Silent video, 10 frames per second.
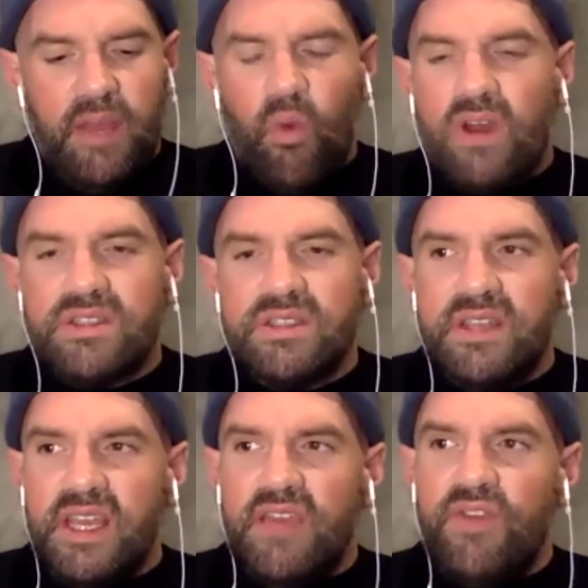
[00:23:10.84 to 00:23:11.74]
and it
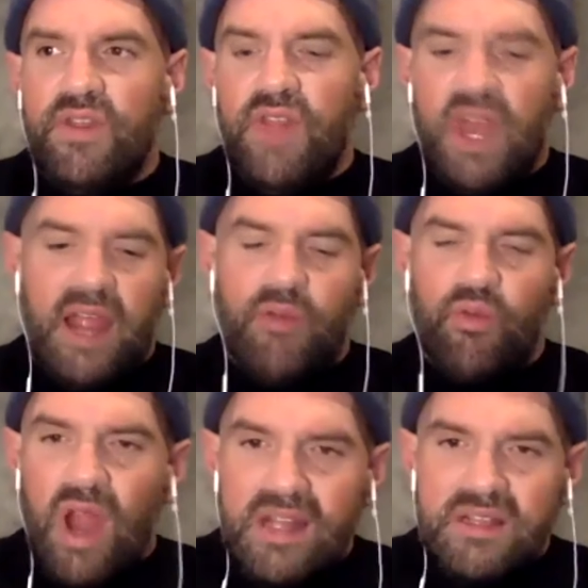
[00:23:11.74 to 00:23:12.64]
wasn't even that I
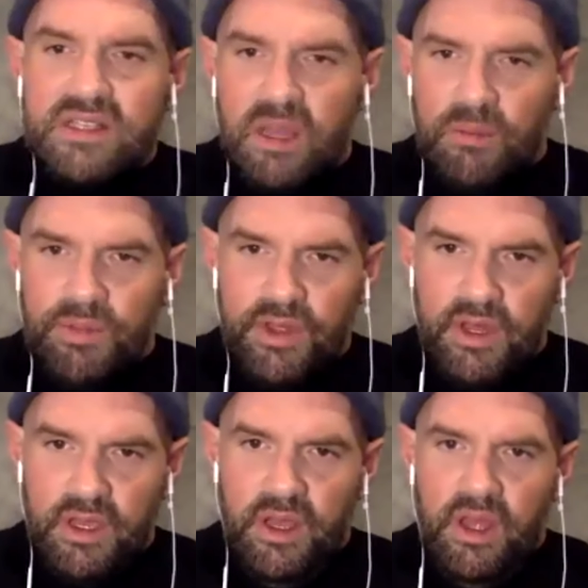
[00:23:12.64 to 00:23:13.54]
read
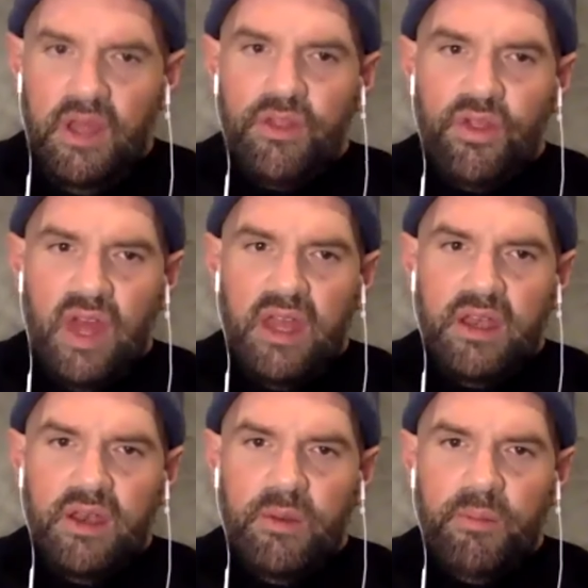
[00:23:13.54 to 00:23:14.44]
something
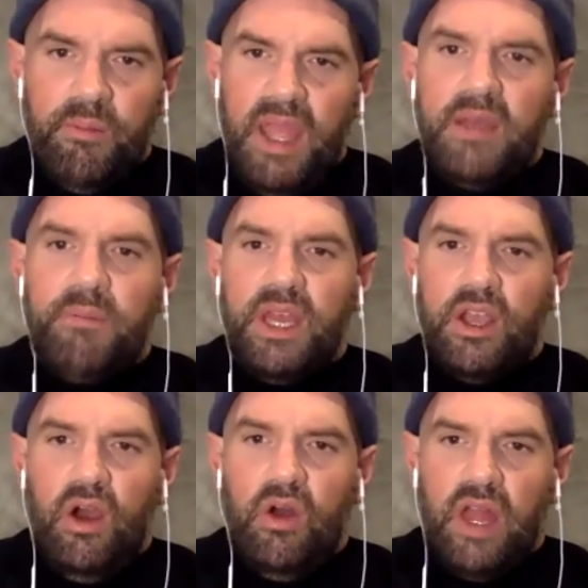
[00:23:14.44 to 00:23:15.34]
that made me
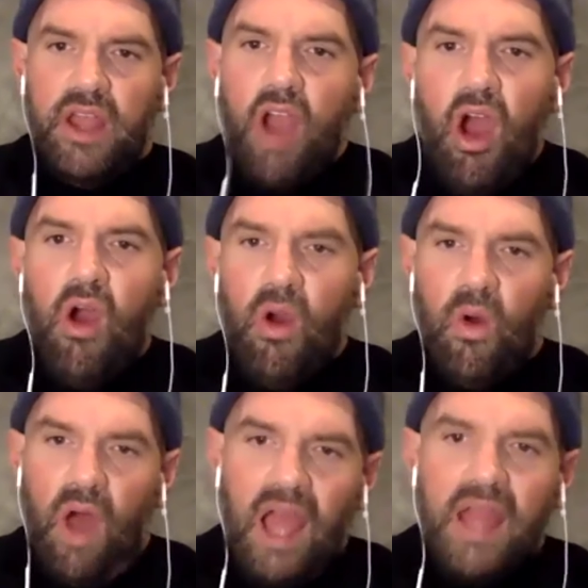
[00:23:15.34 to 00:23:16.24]
go like,
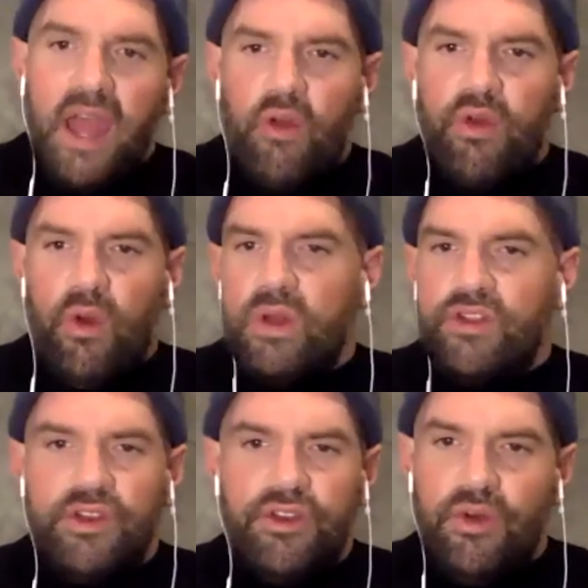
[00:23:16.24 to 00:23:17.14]
oh, I now know
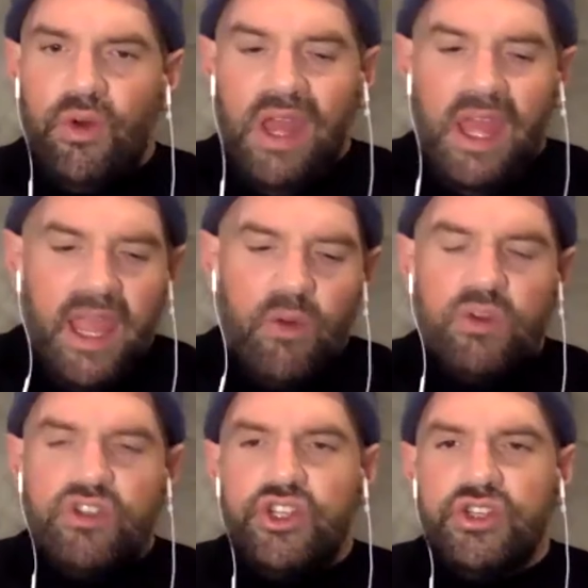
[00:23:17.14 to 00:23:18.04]
what to do. It
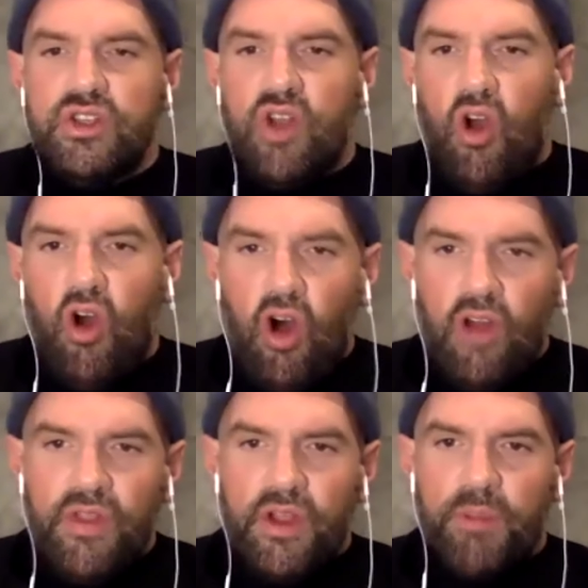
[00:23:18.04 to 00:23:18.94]
was just
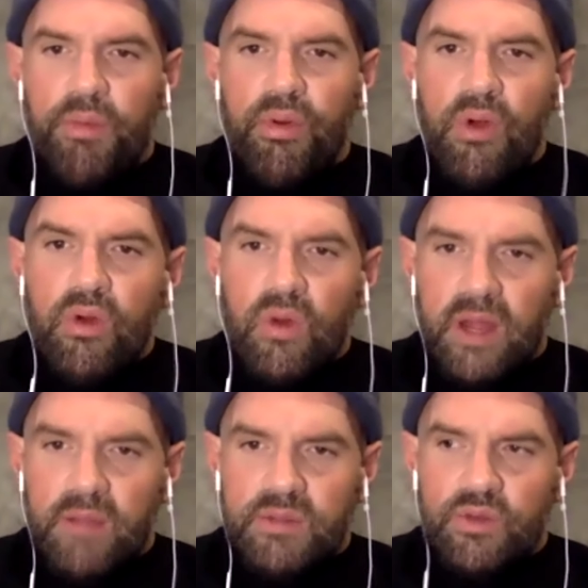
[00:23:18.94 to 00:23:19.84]
on their
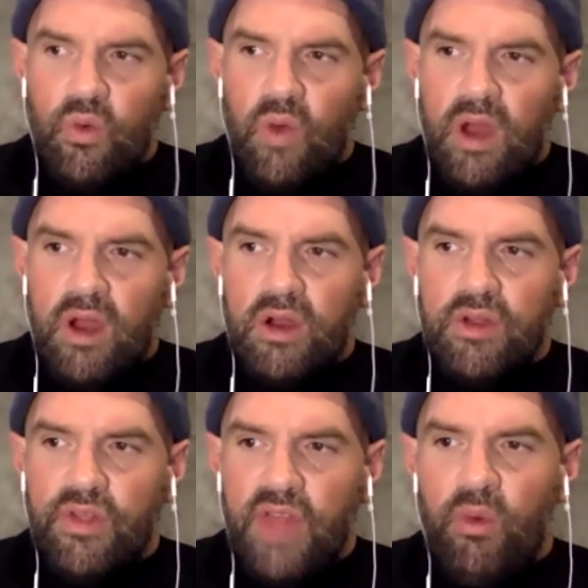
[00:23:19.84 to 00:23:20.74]
programs
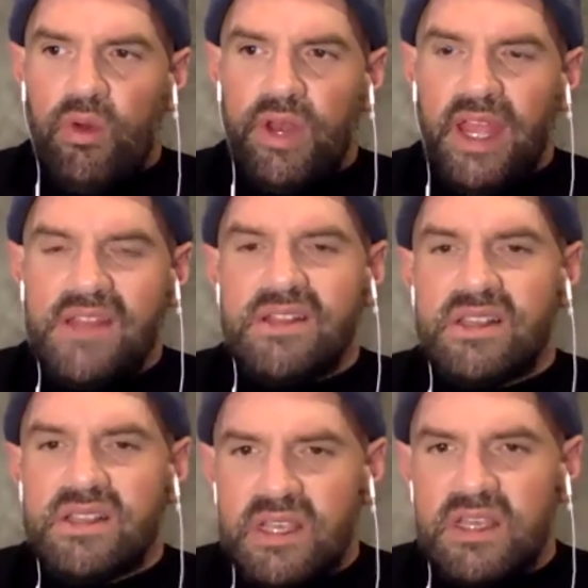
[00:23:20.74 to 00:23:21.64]
where they would
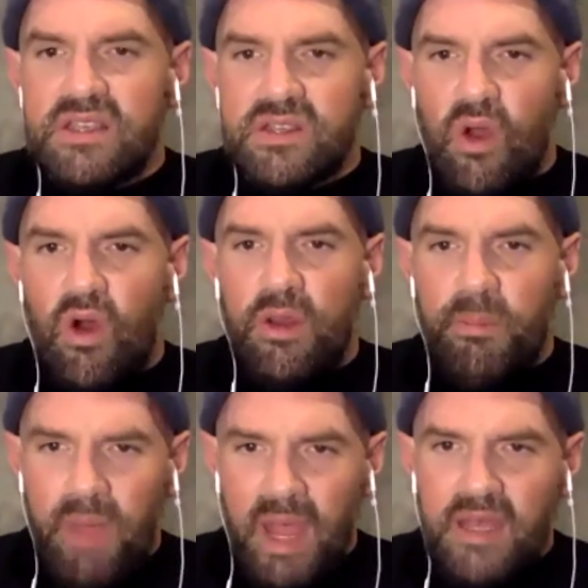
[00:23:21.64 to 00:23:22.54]
insist
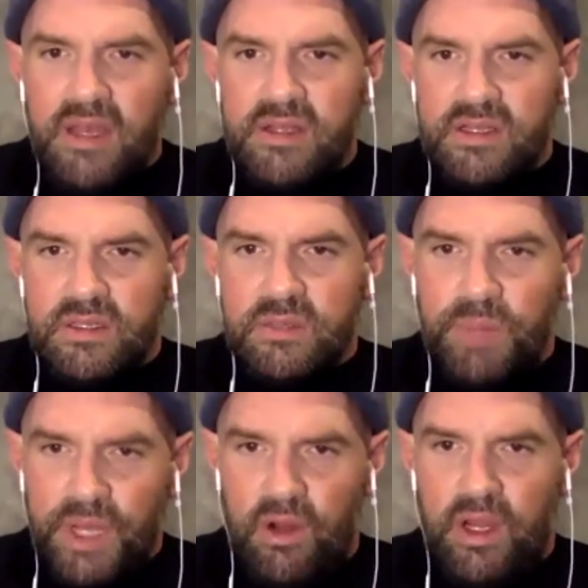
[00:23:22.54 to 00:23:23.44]
on maintenance
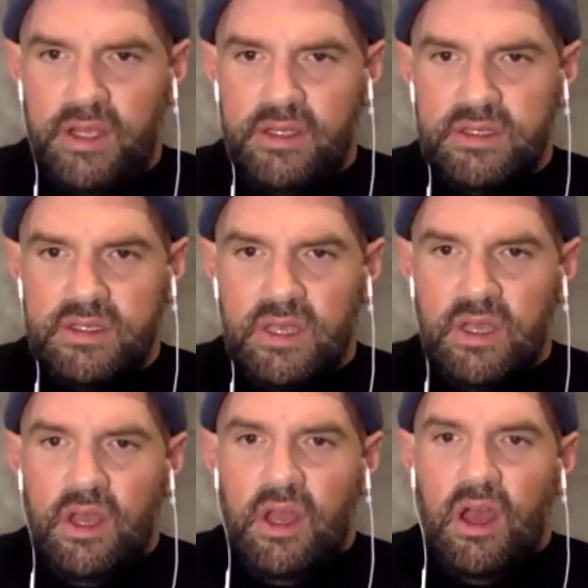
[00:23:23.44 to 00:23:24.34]
periods
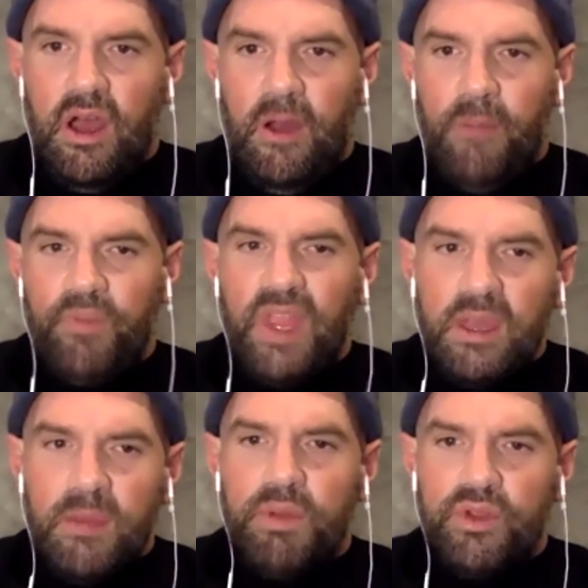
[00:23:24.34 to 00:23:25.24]
um,
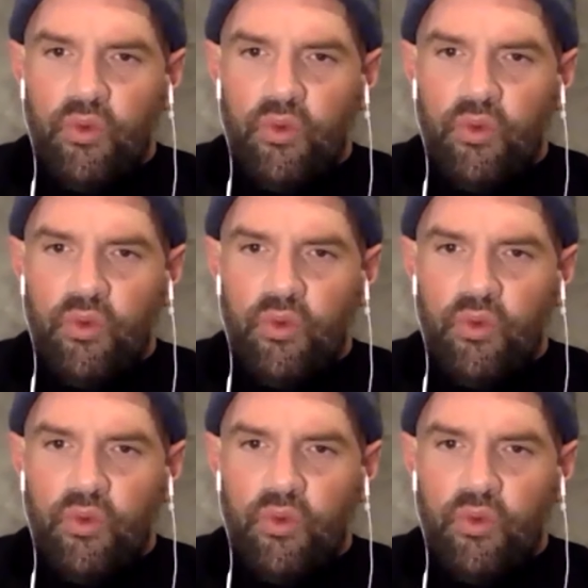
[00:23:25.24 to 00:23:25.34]
in